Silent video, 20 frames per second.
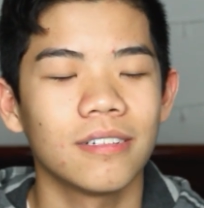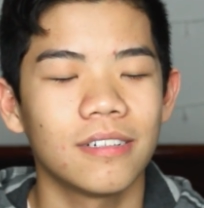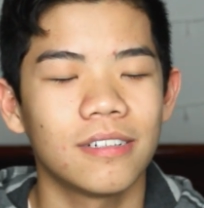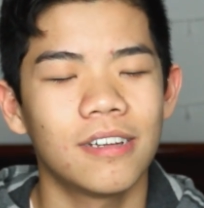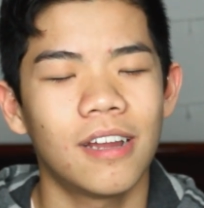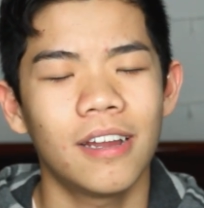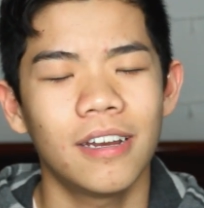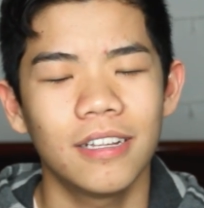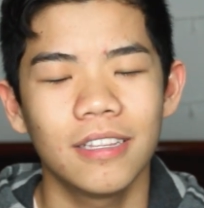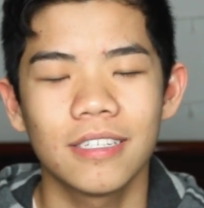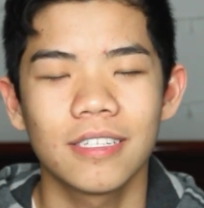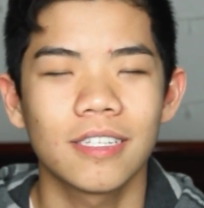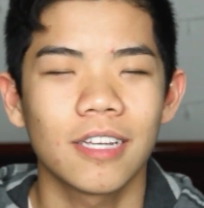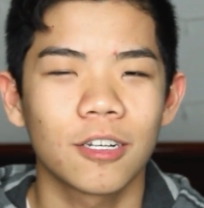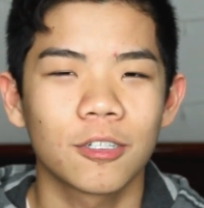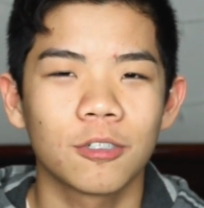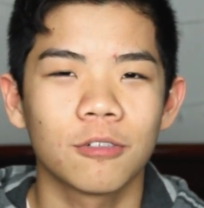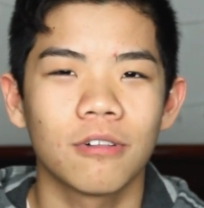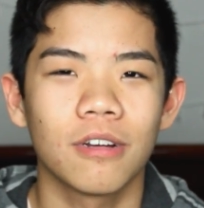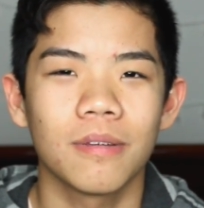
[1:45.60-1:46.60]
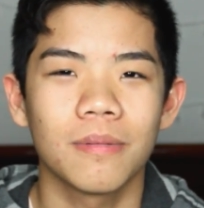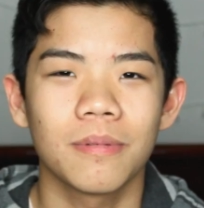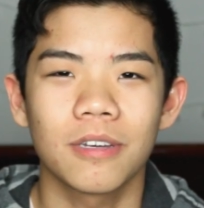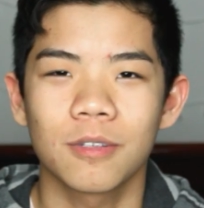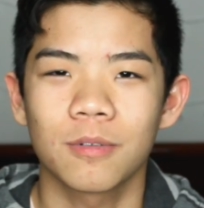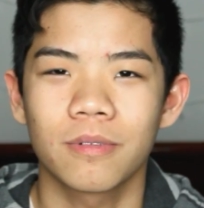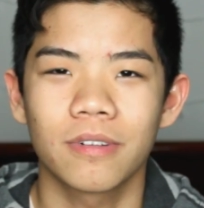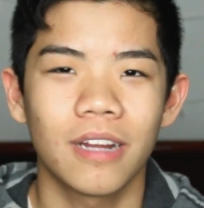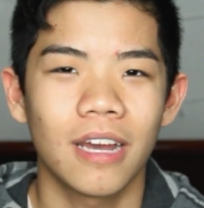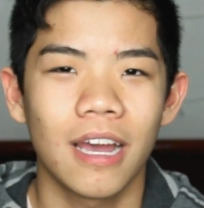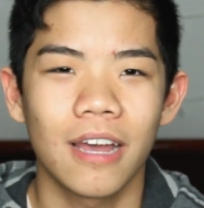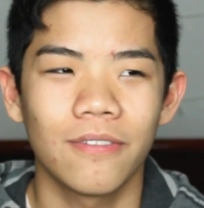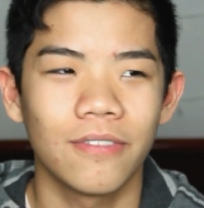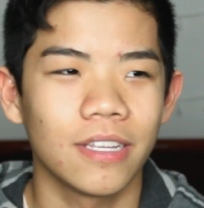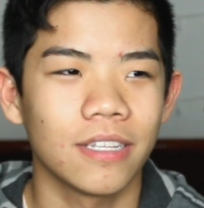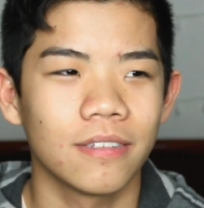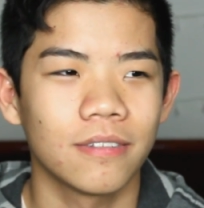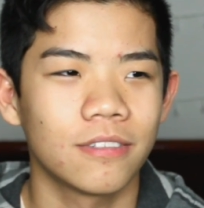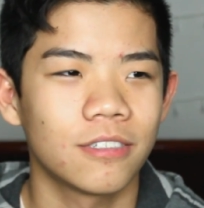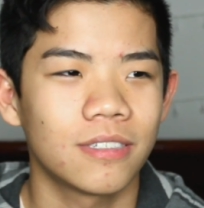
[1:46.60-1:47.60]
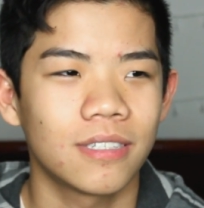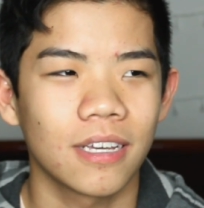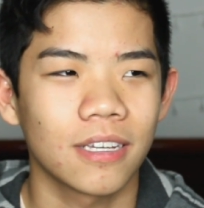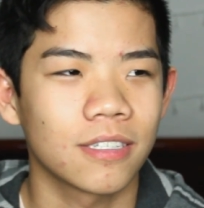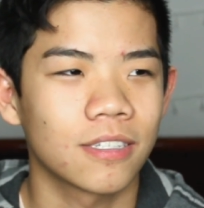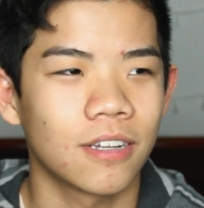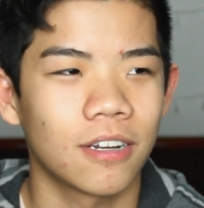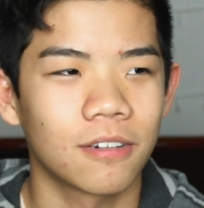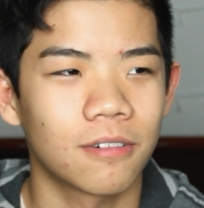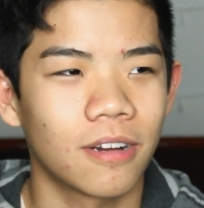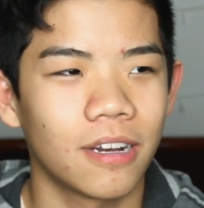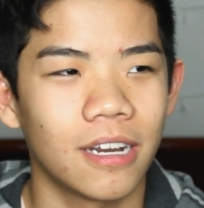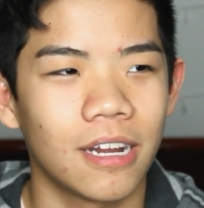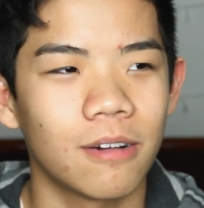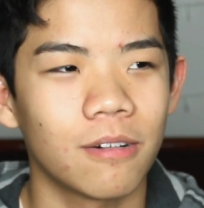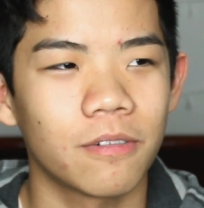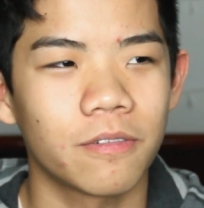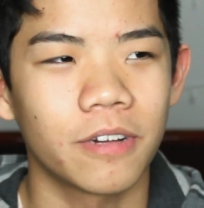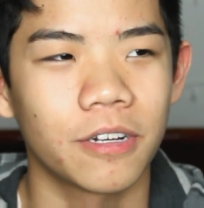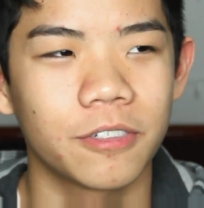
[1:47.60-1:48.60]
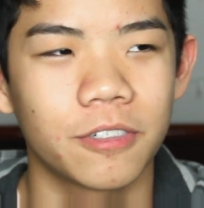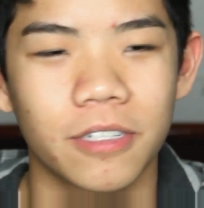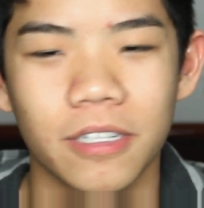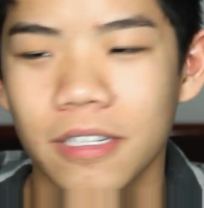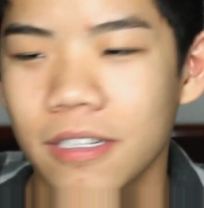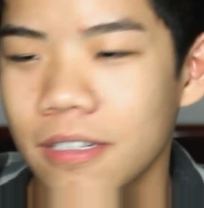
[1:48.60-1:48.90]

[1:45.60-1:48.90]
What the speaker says: not in the sexual way, because we're not having sex talk right now with Frederic.